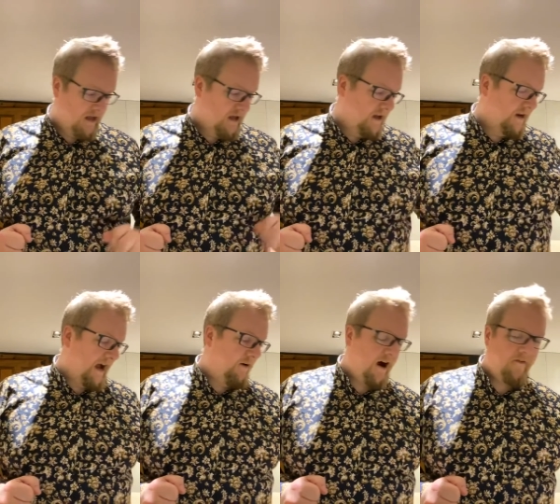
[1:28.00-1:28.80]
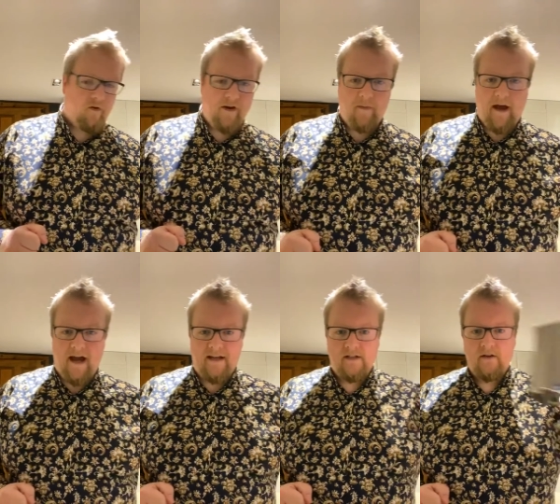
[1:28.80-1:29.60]
Now, I've already
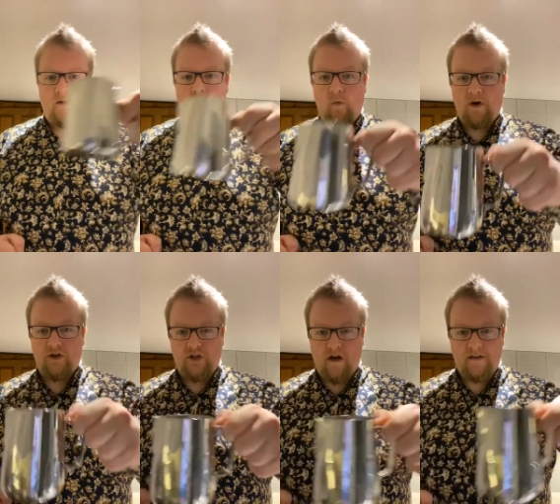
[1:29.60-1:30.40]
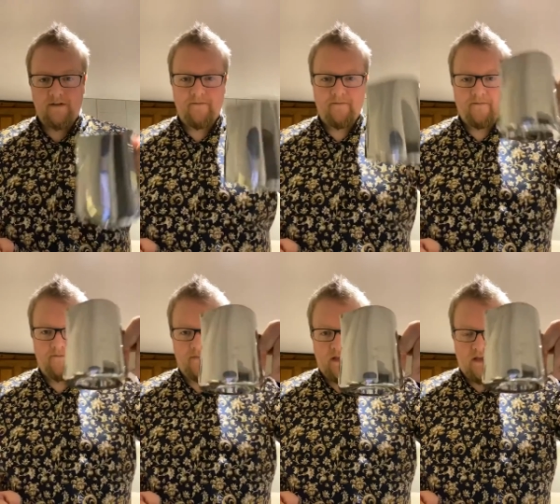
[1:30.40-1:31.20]
prepared one shot
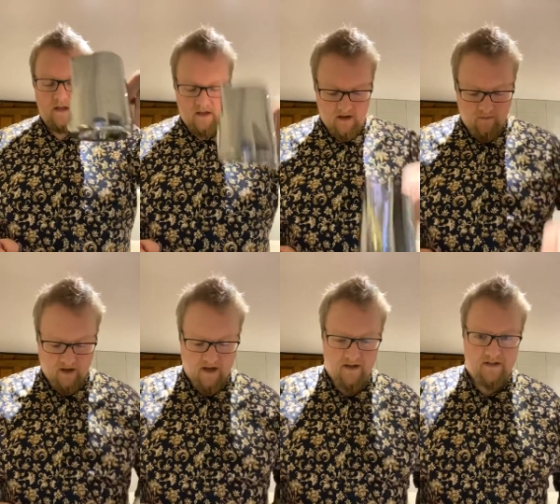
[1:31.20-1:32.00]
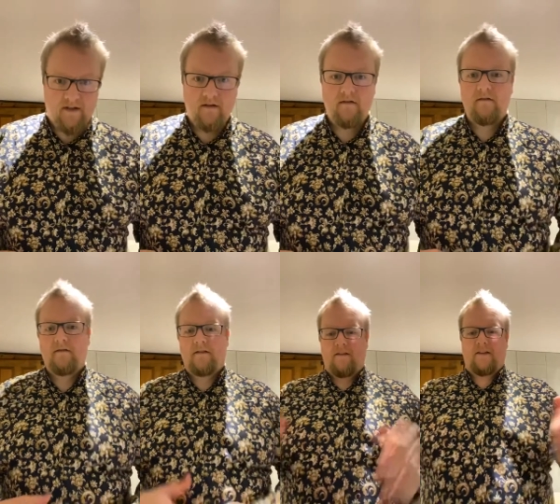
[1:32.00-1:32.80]
because
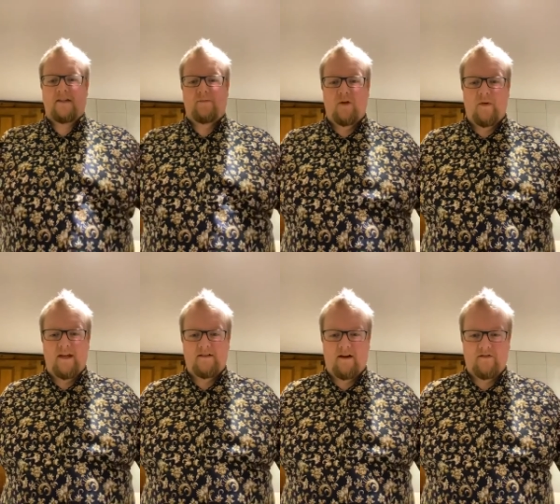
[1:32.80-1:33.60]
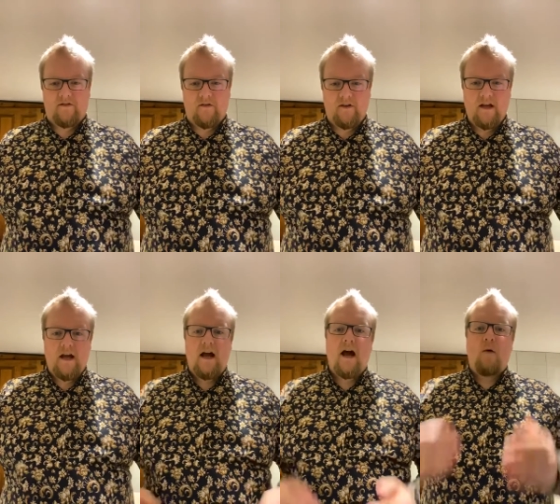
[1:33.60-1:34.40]
this is Blue Peter after all.
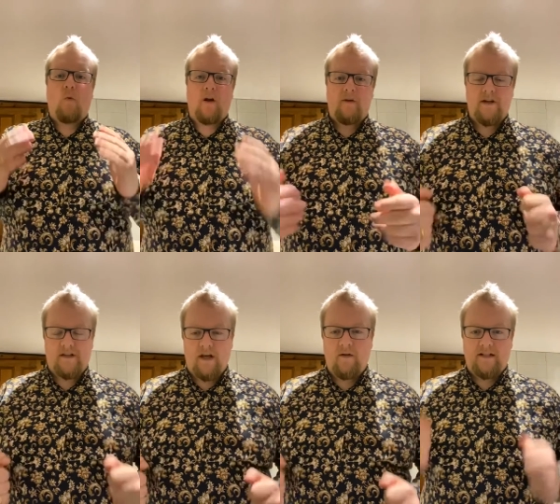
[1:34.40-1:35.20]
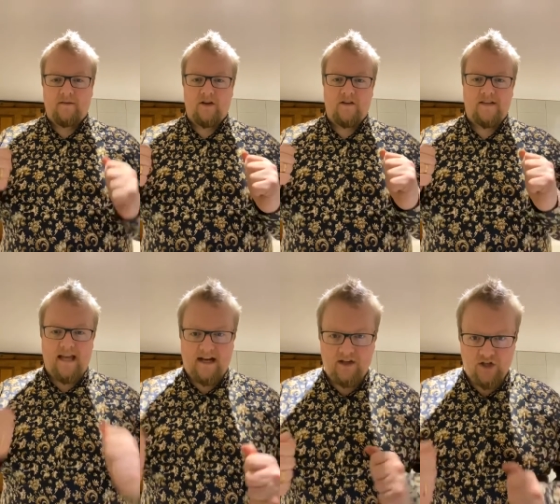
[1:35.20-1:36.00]
What I'm going to do is I'm going to do the
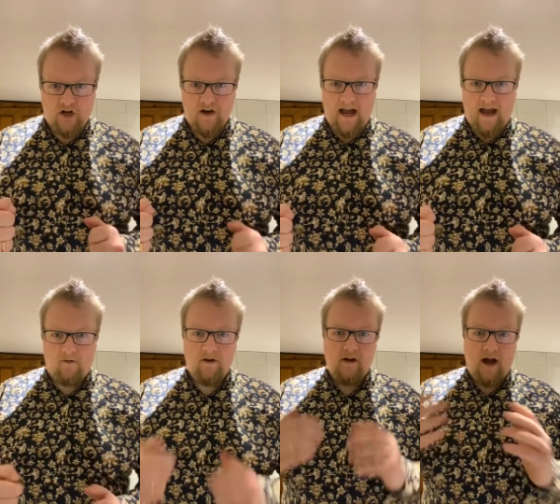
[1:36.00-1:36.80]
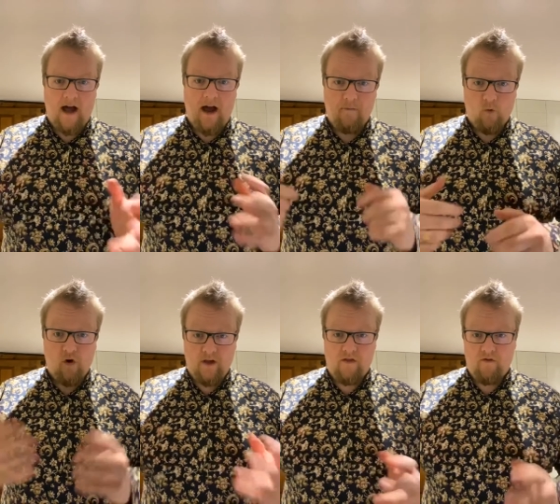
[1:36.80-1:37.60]
second shot now and
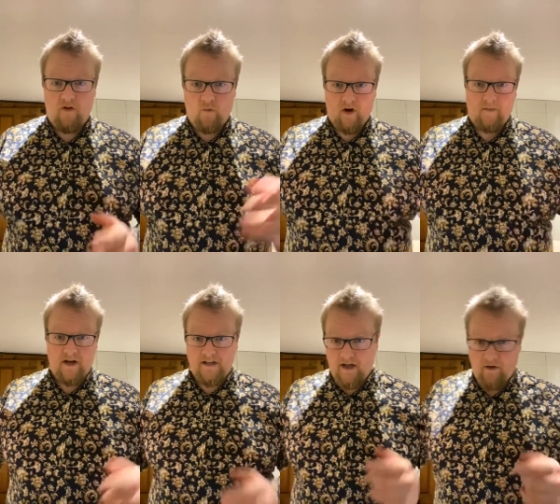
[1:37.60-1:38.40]
walk you through what I'm going to do.